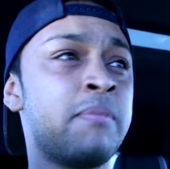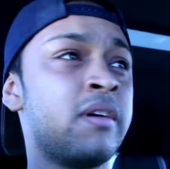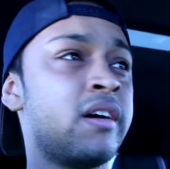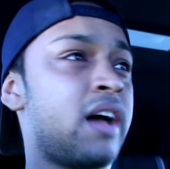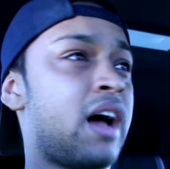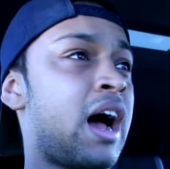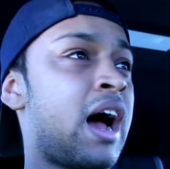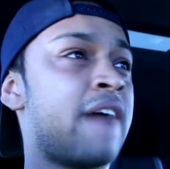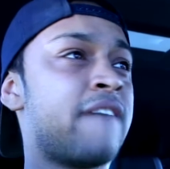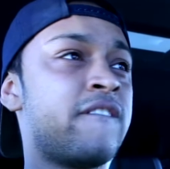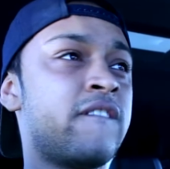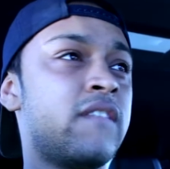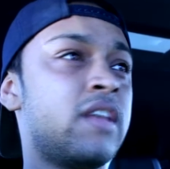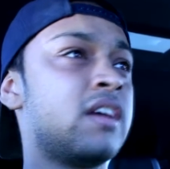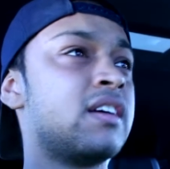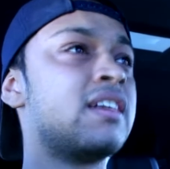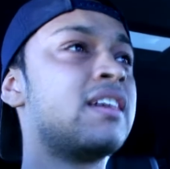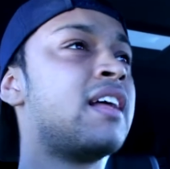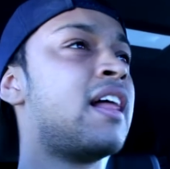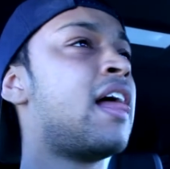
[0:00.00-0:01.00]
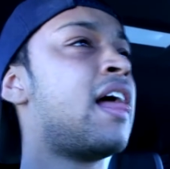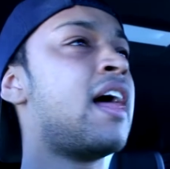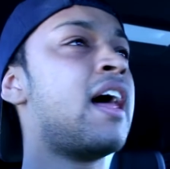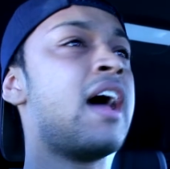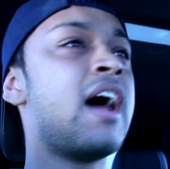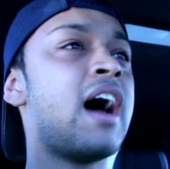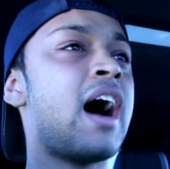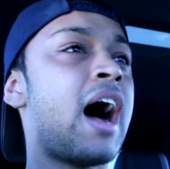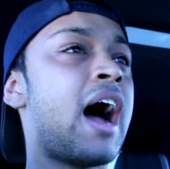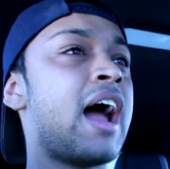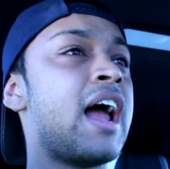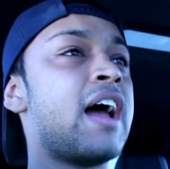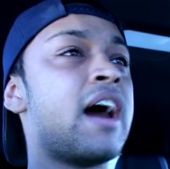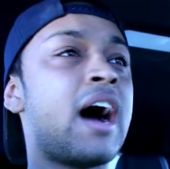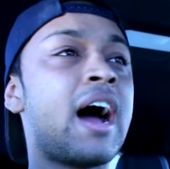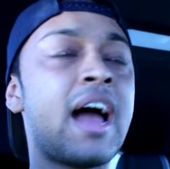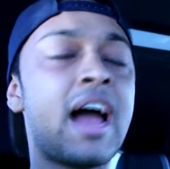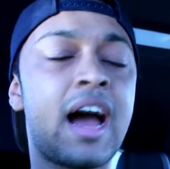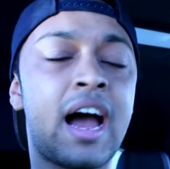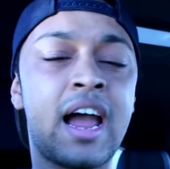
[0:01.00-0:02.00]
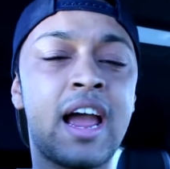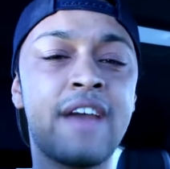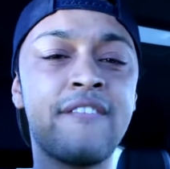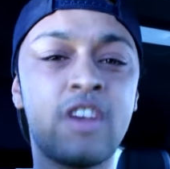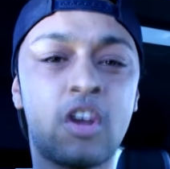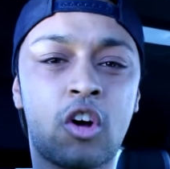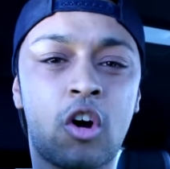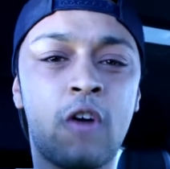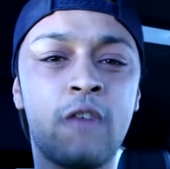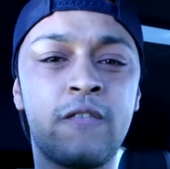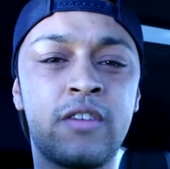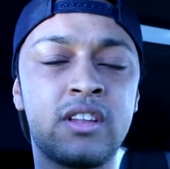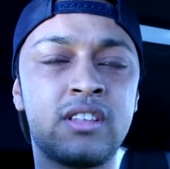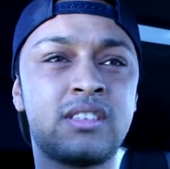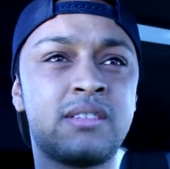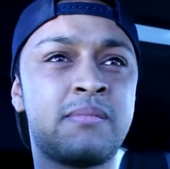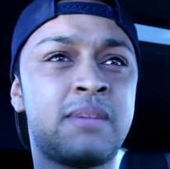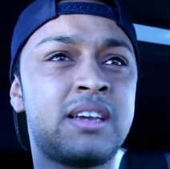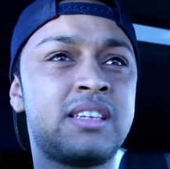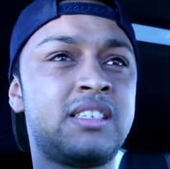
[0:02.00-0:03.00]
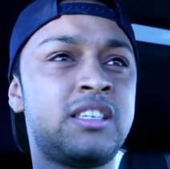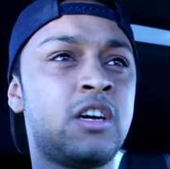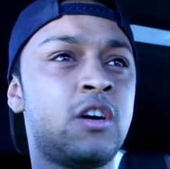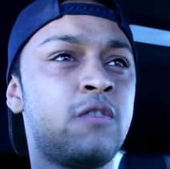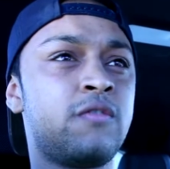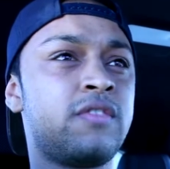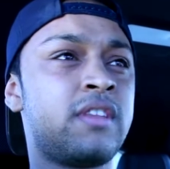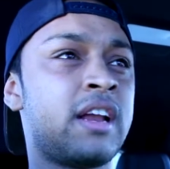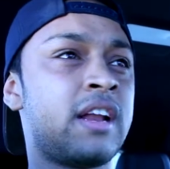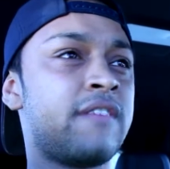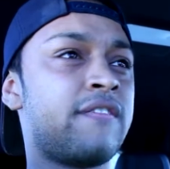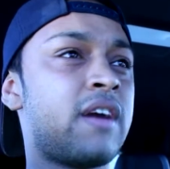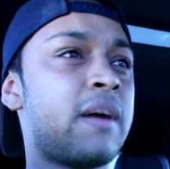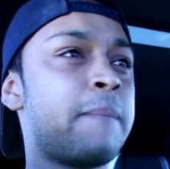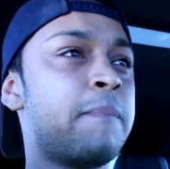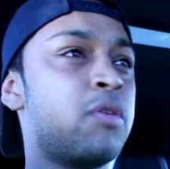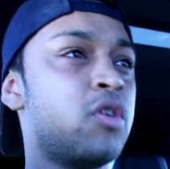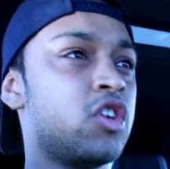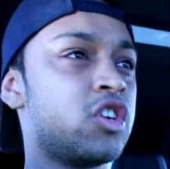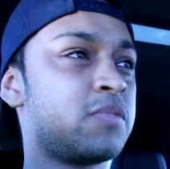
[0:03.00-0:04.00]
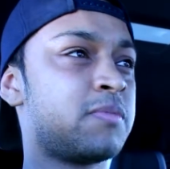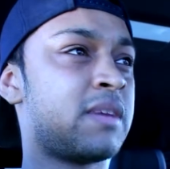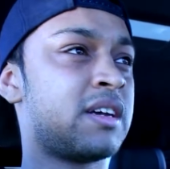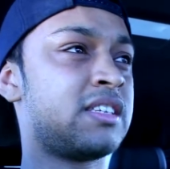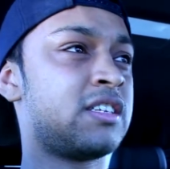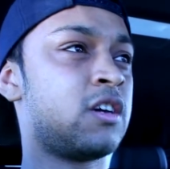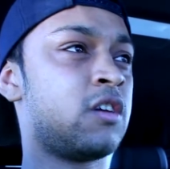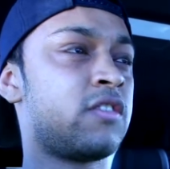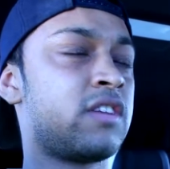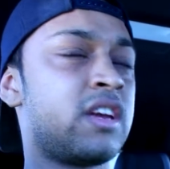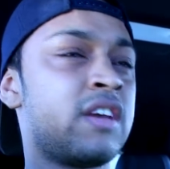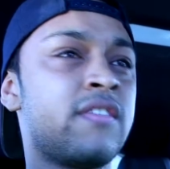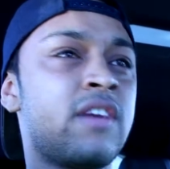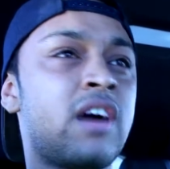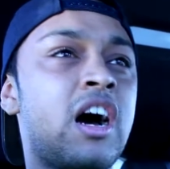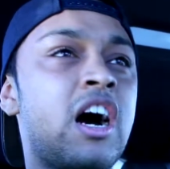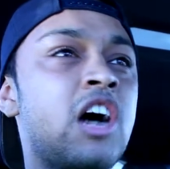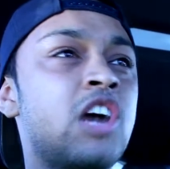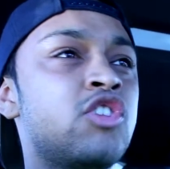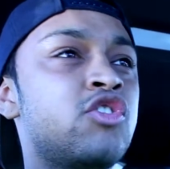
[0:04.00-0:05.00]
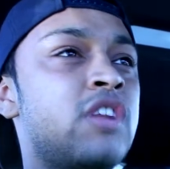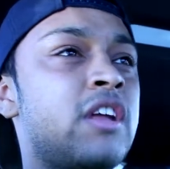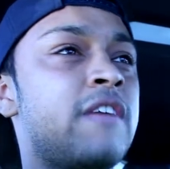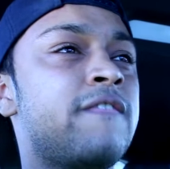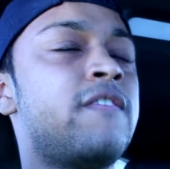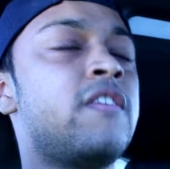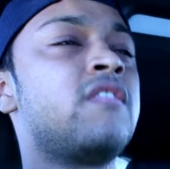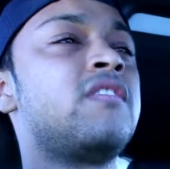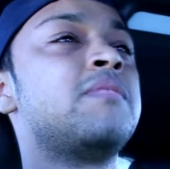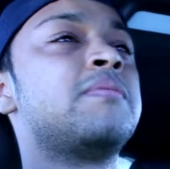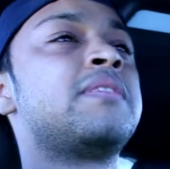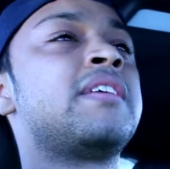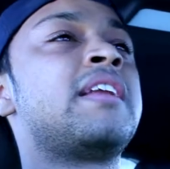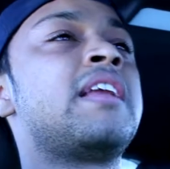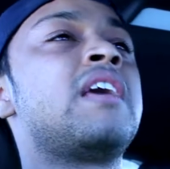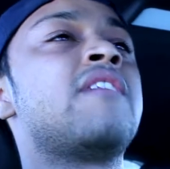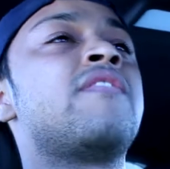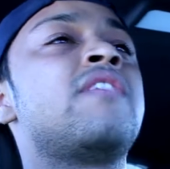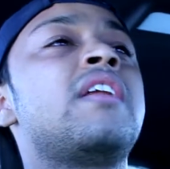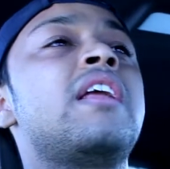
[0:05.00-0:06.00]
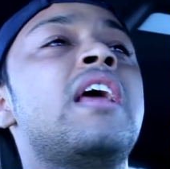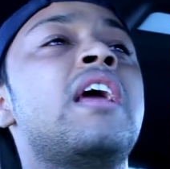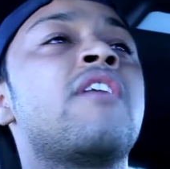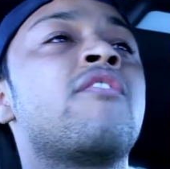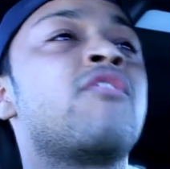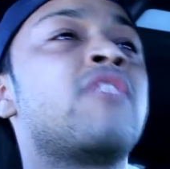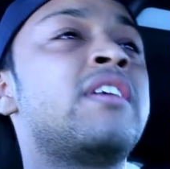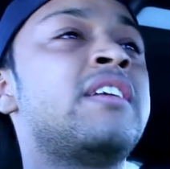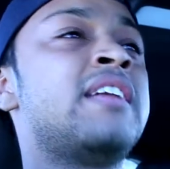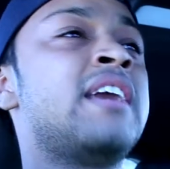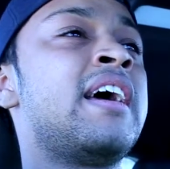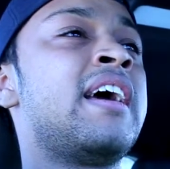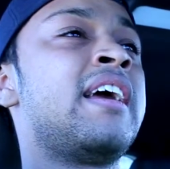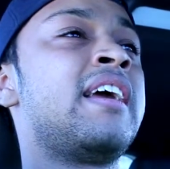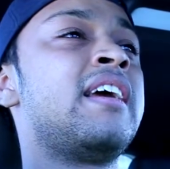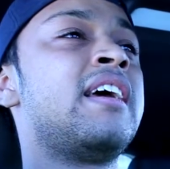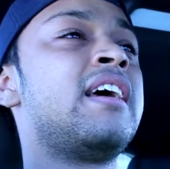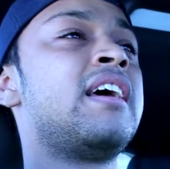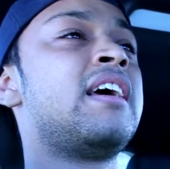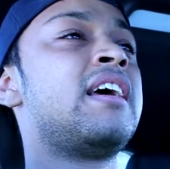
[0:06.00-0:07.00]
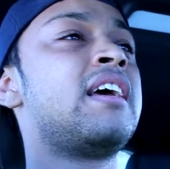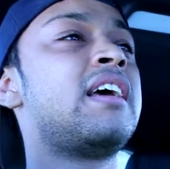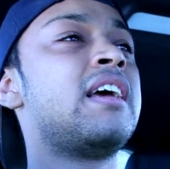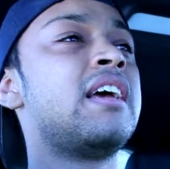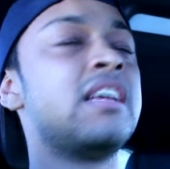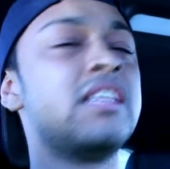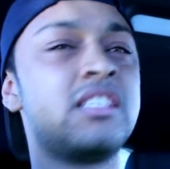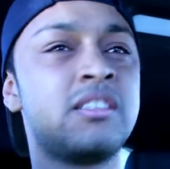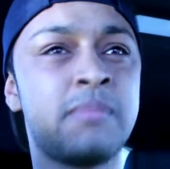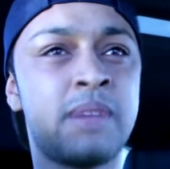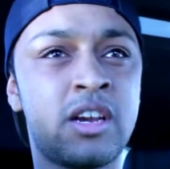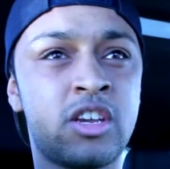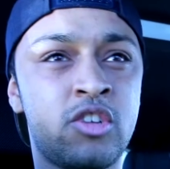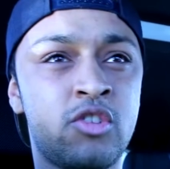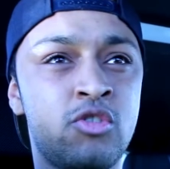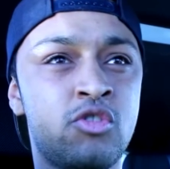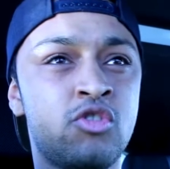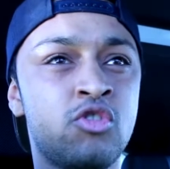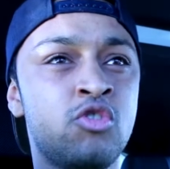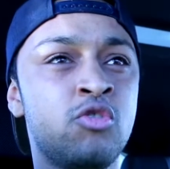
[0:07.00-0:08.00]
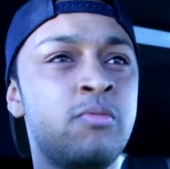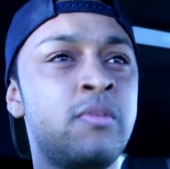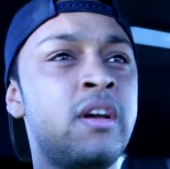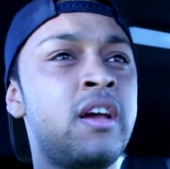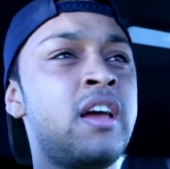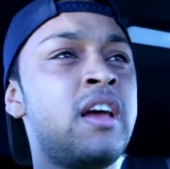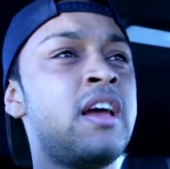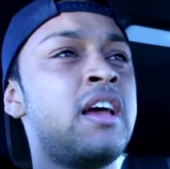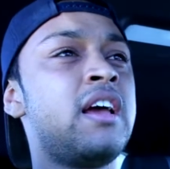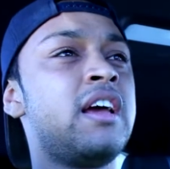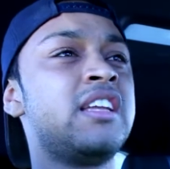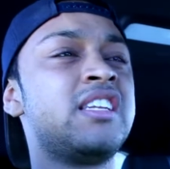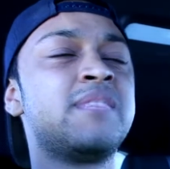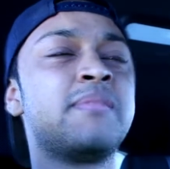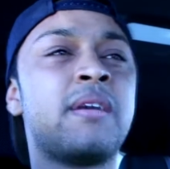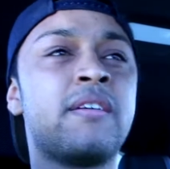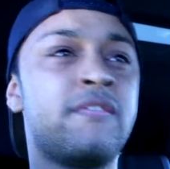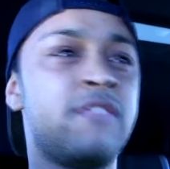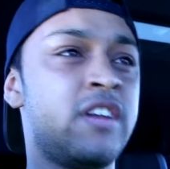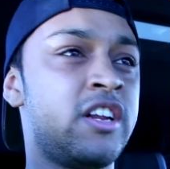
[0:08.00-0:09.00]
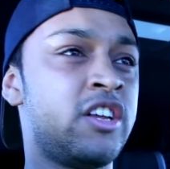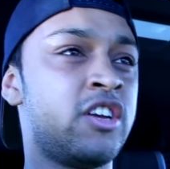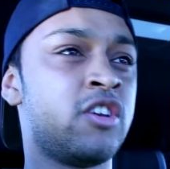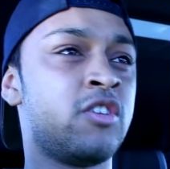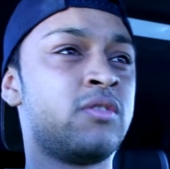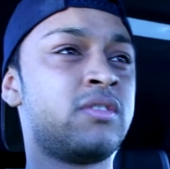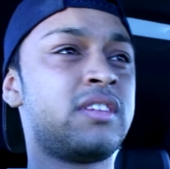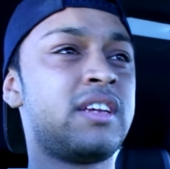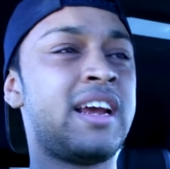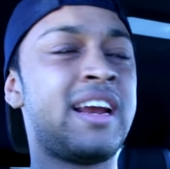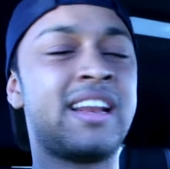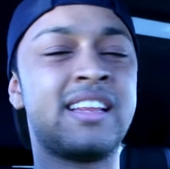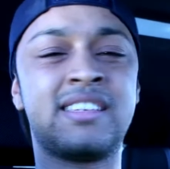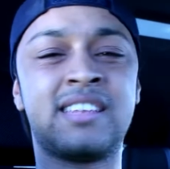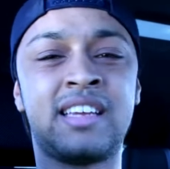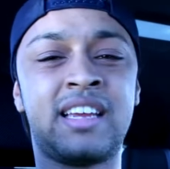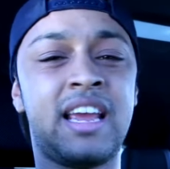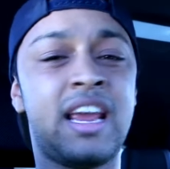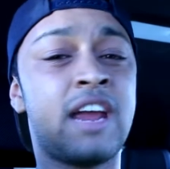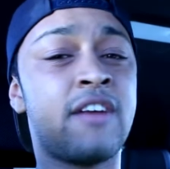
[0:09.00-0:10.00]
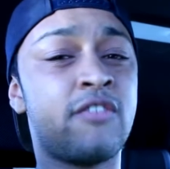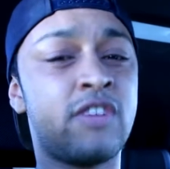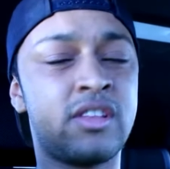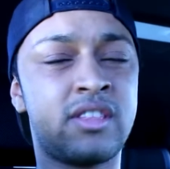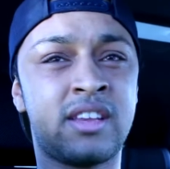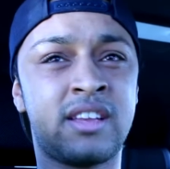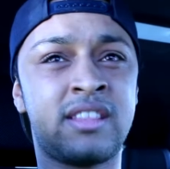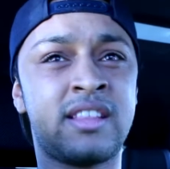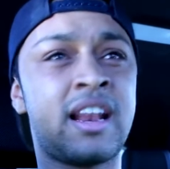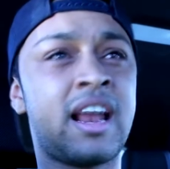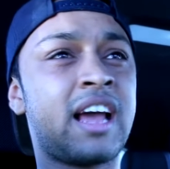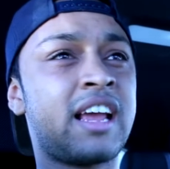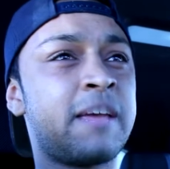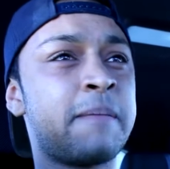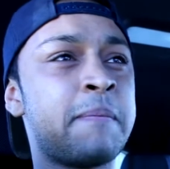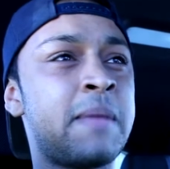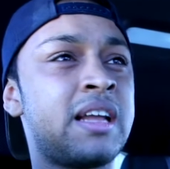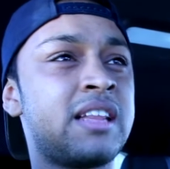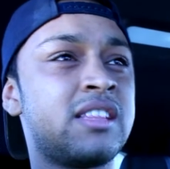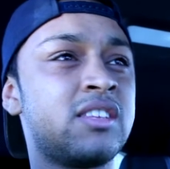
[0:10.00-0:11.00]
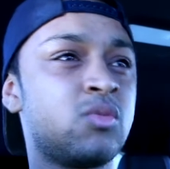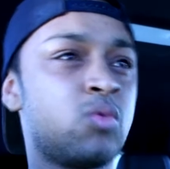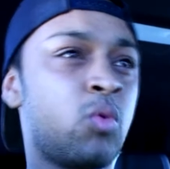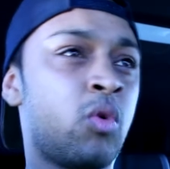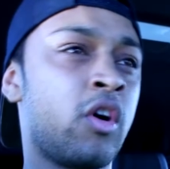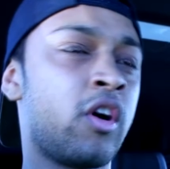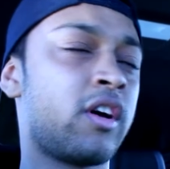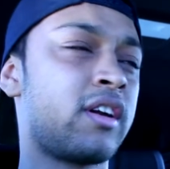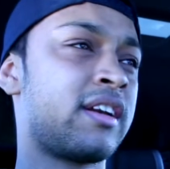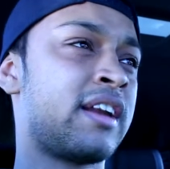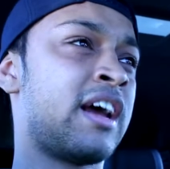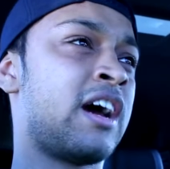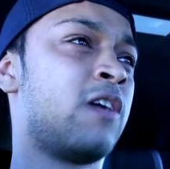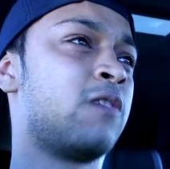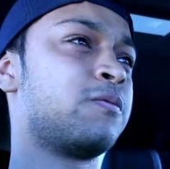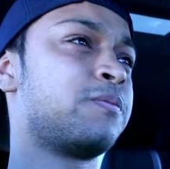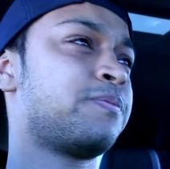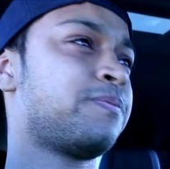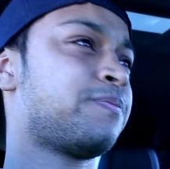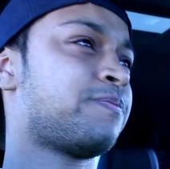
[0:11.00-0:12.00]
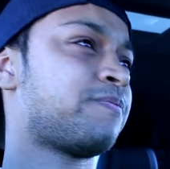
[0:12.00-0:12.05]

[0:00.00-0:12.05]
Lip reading: But I have the confidence in myself that if I push myself, give 150% effort every day, into my YouTube, into my videos, editing, everything that I can make this work. Now,